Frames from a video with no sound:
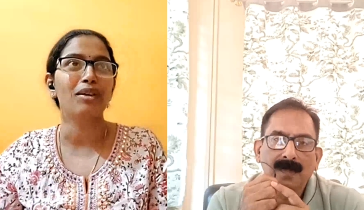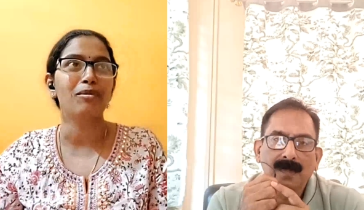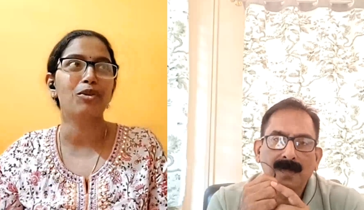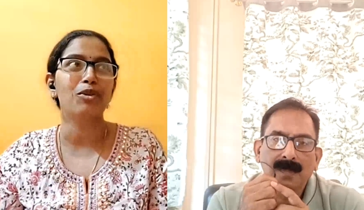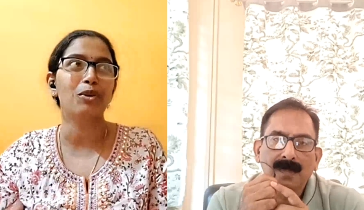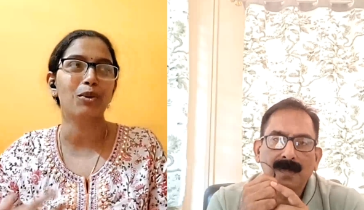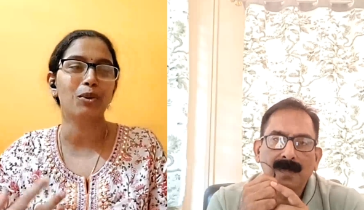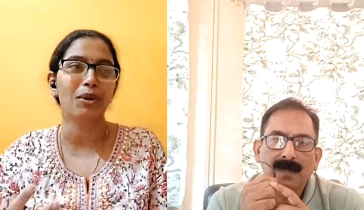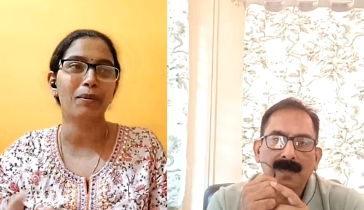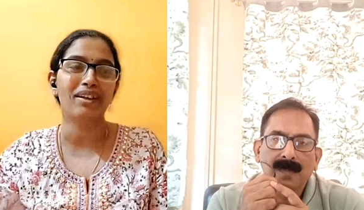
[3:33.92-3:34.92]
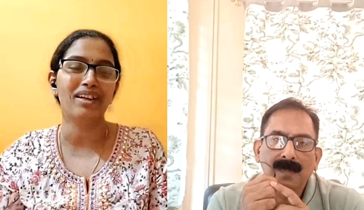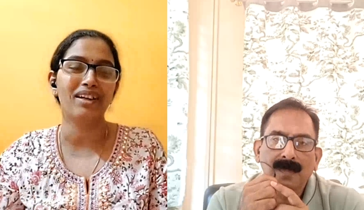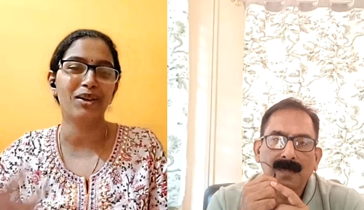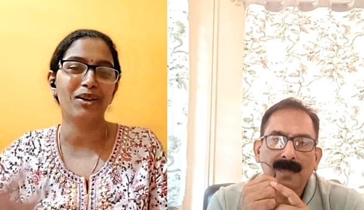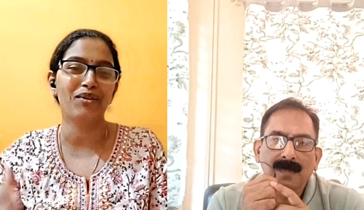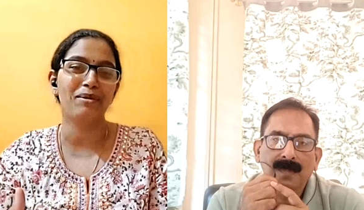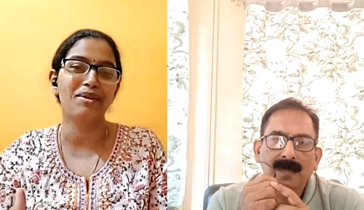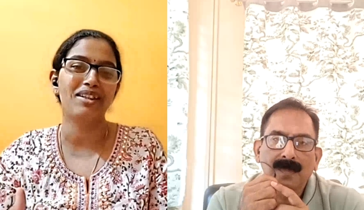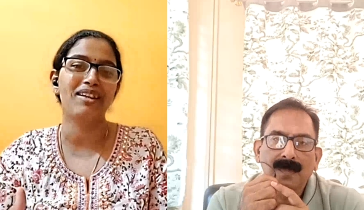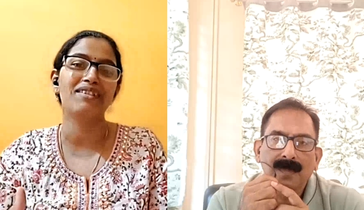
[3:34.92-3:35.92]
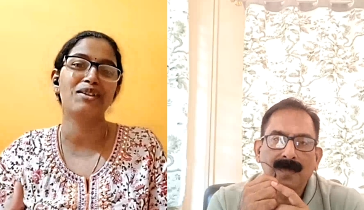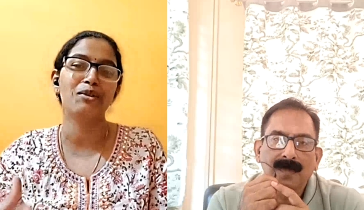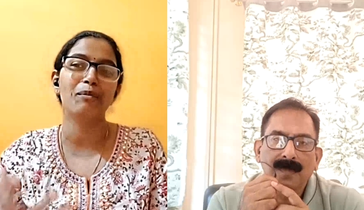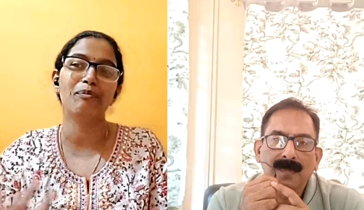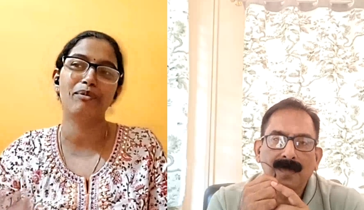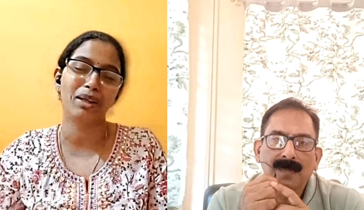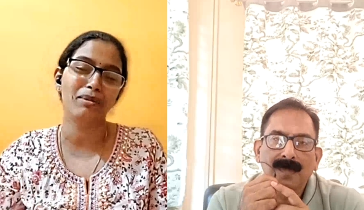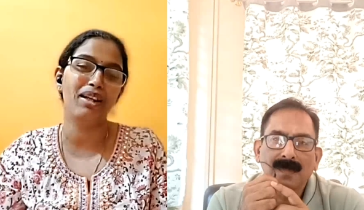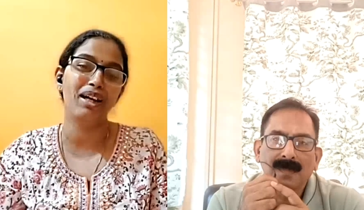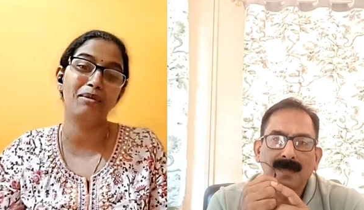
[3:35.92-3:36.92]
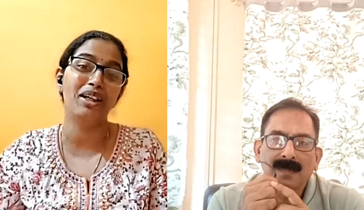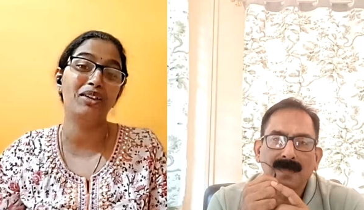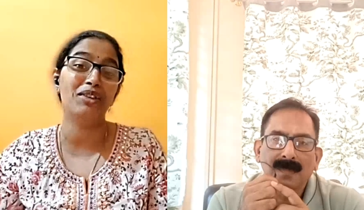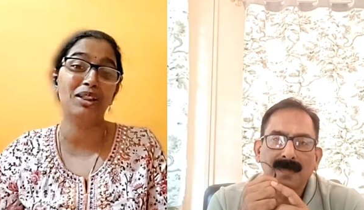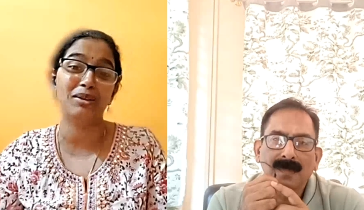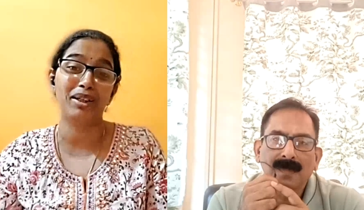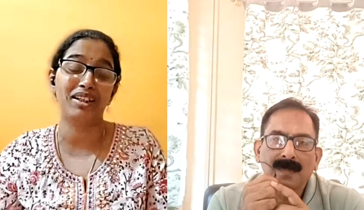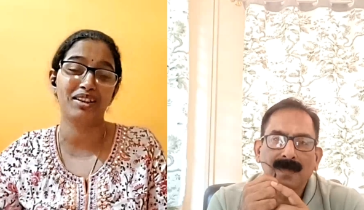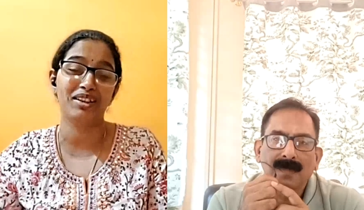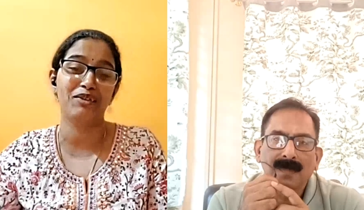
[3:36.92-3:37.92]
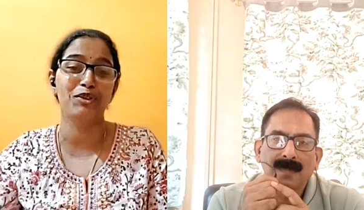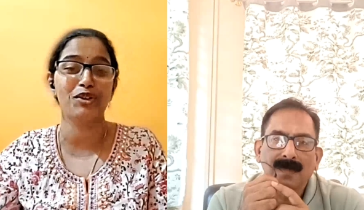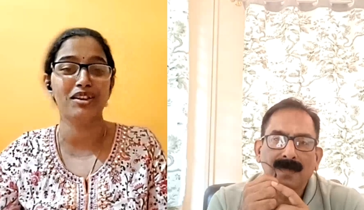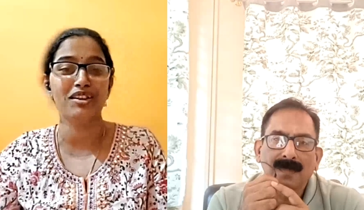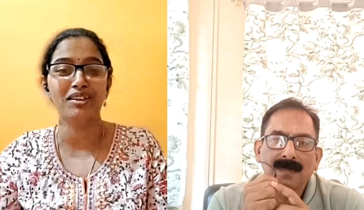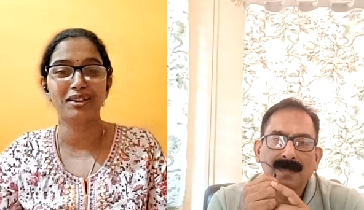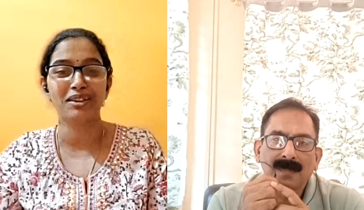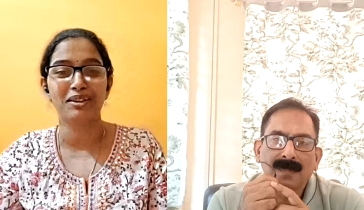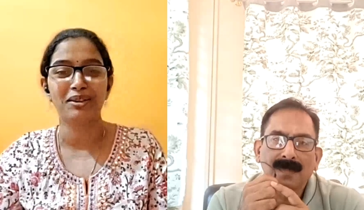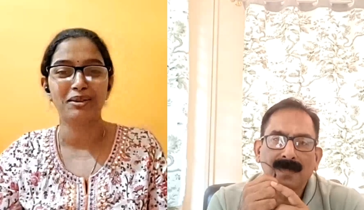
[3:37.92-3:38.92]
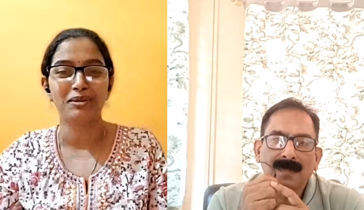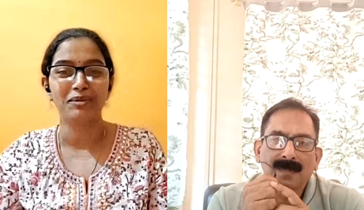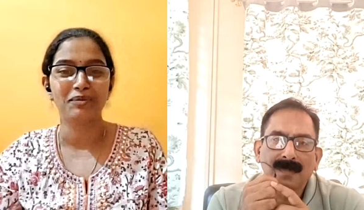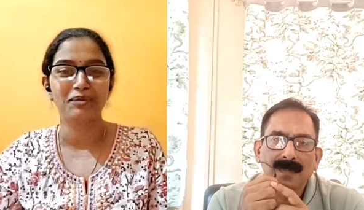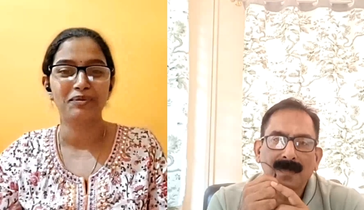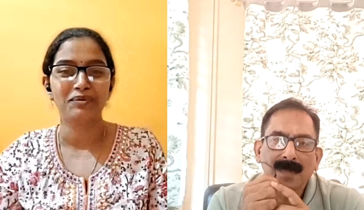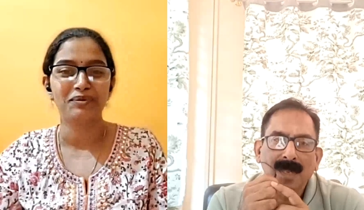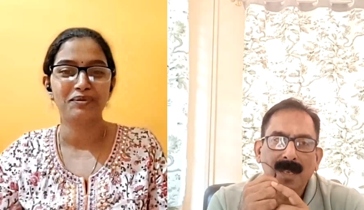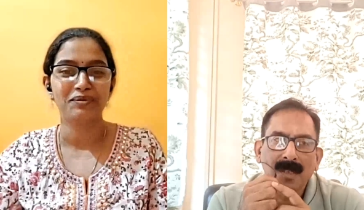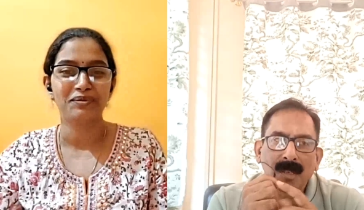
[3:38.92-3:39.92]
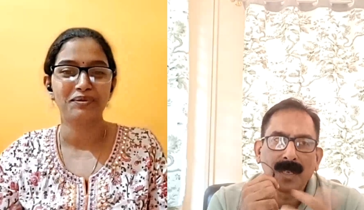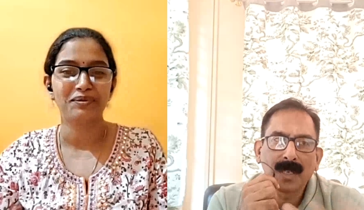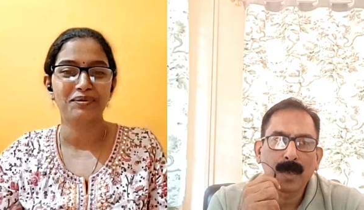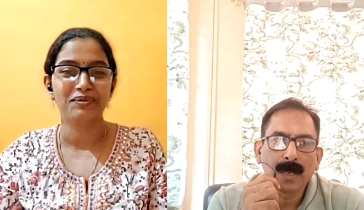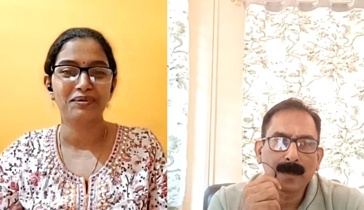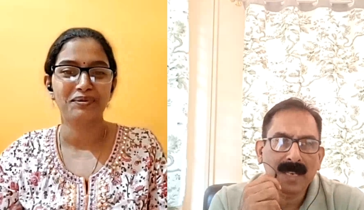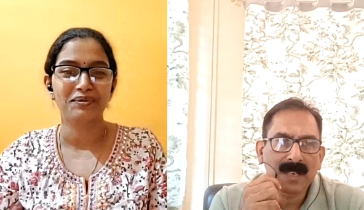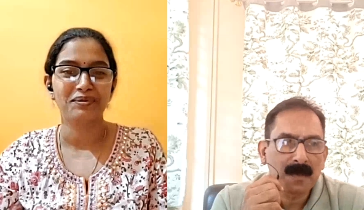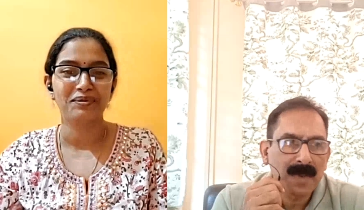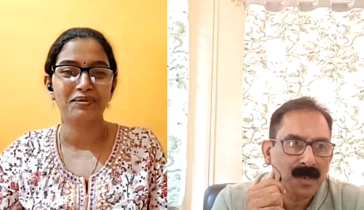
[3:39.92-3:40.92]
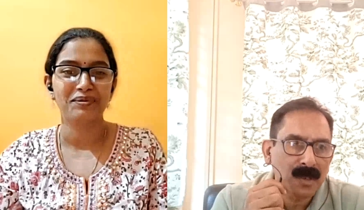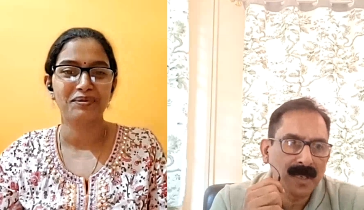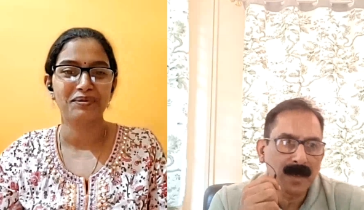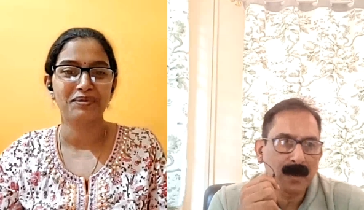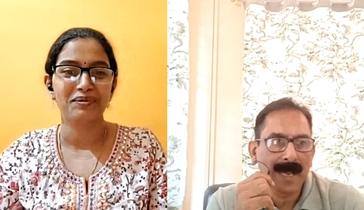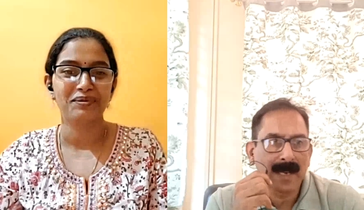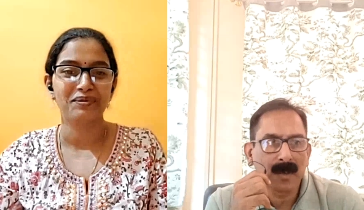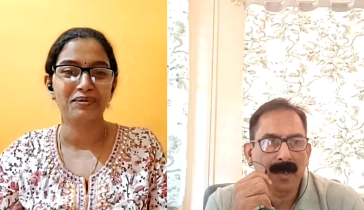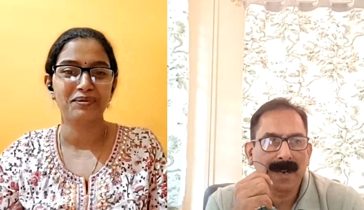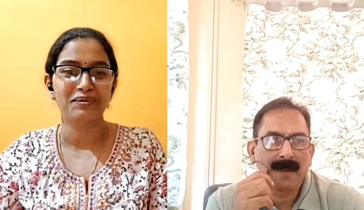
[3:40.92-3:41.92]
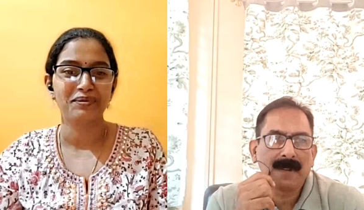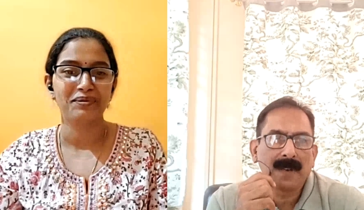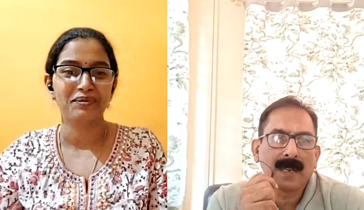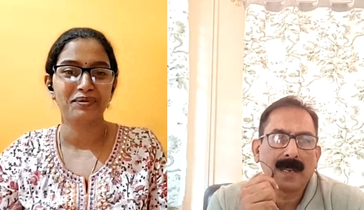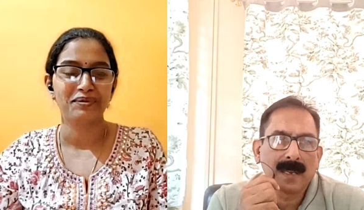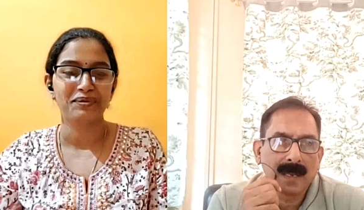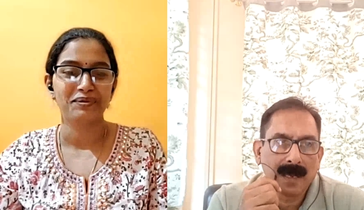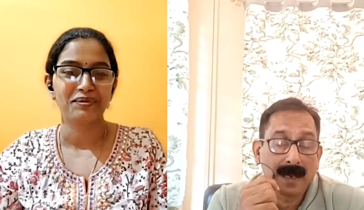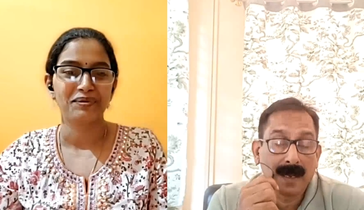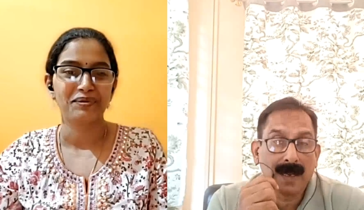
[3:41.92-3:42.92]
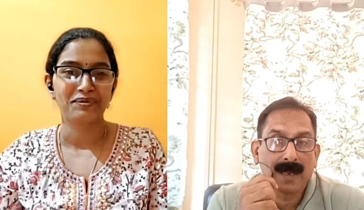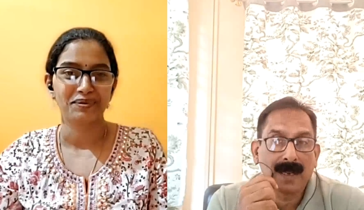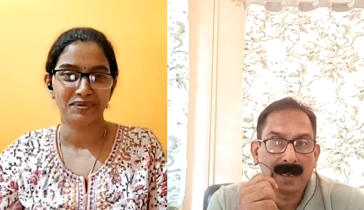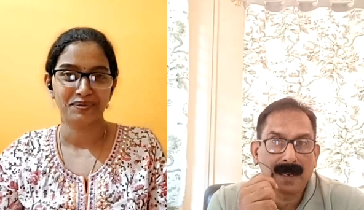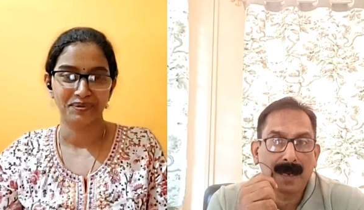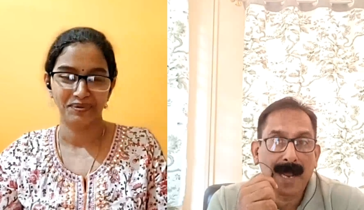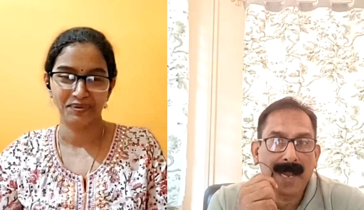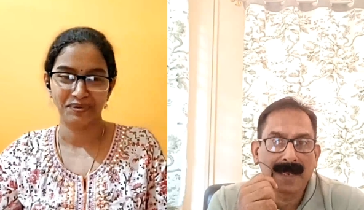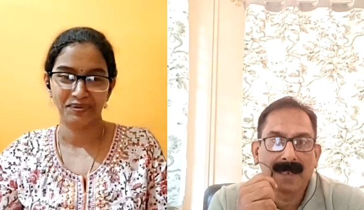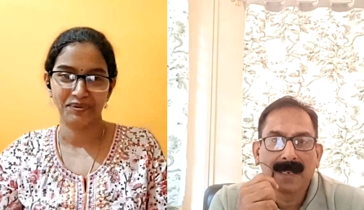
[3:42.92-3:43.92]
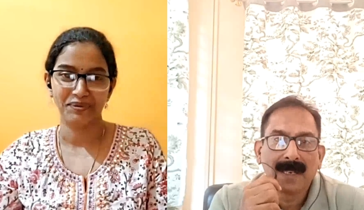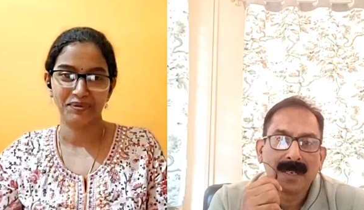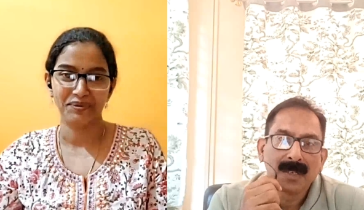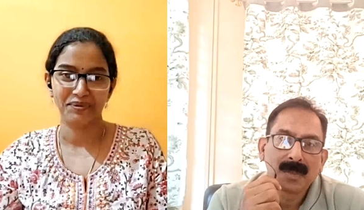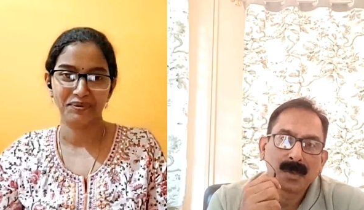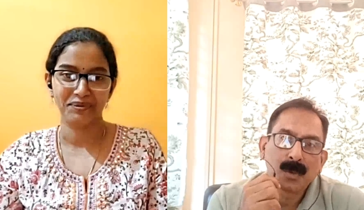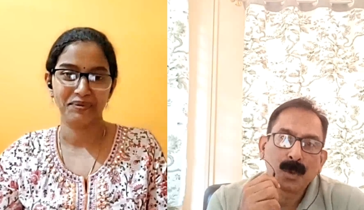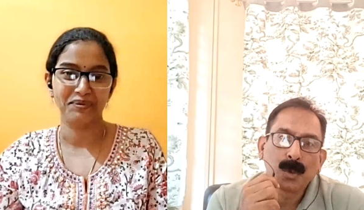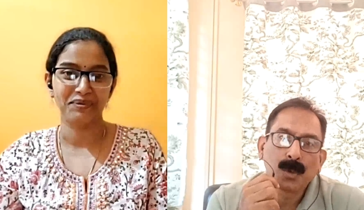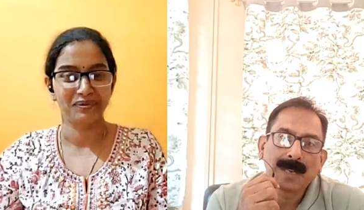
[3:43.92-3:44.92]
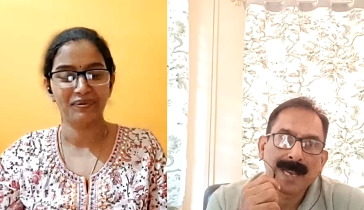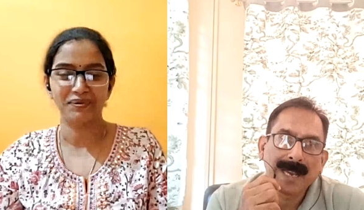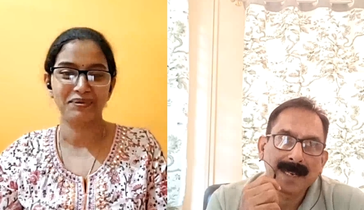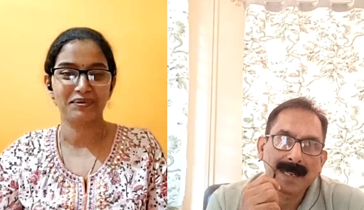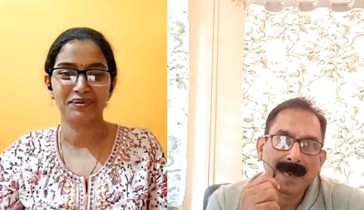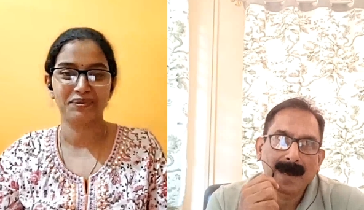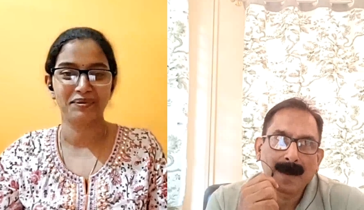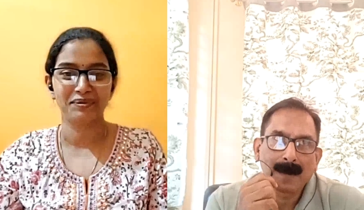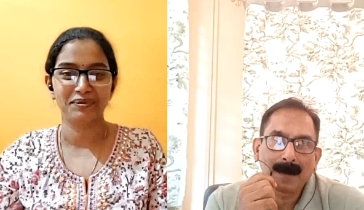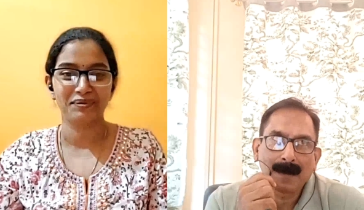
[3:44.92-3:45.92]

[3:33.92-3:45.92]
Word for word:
Speaker 1: for them to grow up and take care of themselves. So maybe I might feel better in the future.
Speaker 2: So as you have just mentioned that you like to travel at night. So do you get the